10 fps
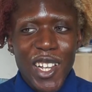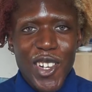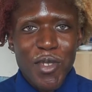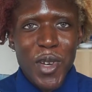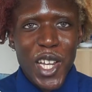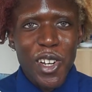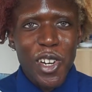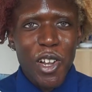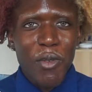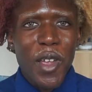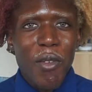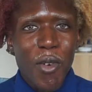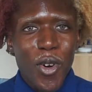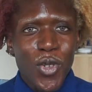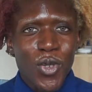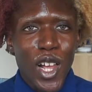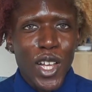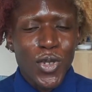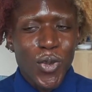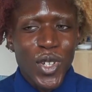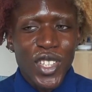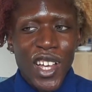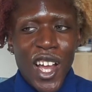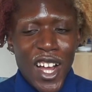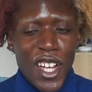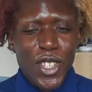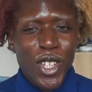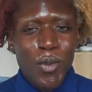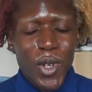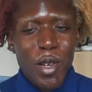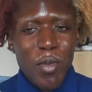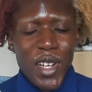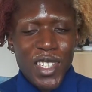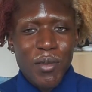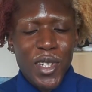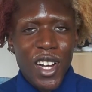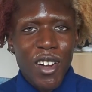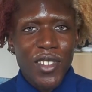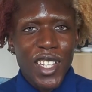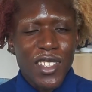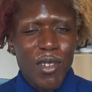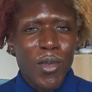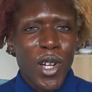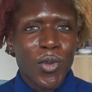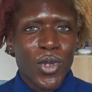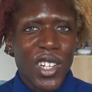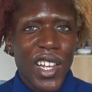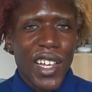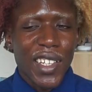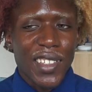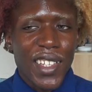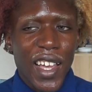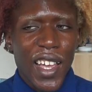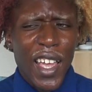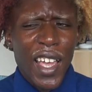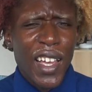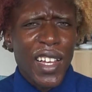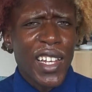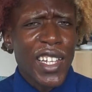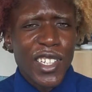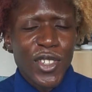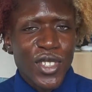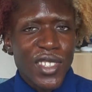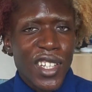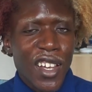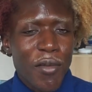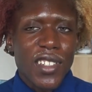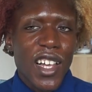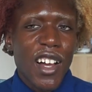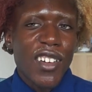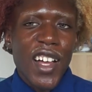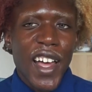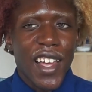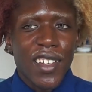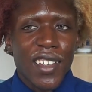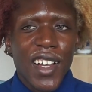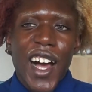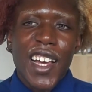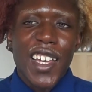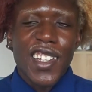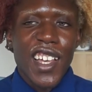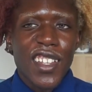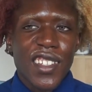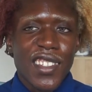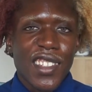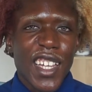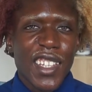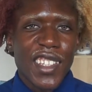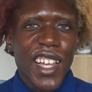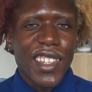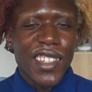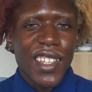was making a lot of effort to like do it. So it really pissed me off that someone would like say, clean your stuff. I was like, okay, I can understand that